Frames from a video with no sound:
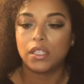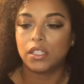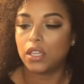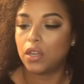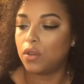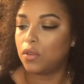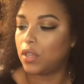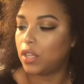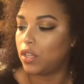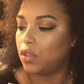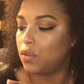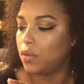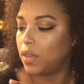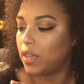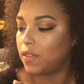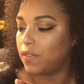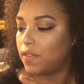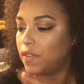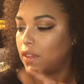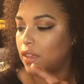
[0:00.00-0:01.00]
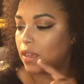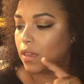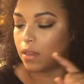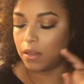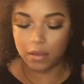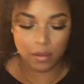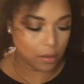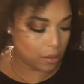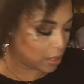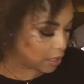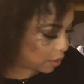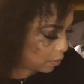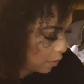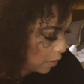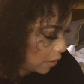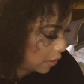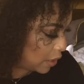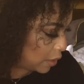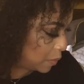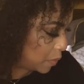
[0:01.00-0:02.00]
So you get the
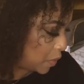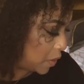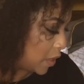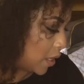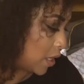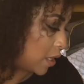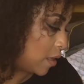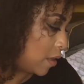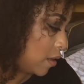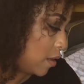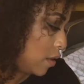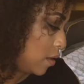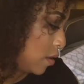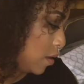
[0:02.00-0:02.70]
liquid lipstick,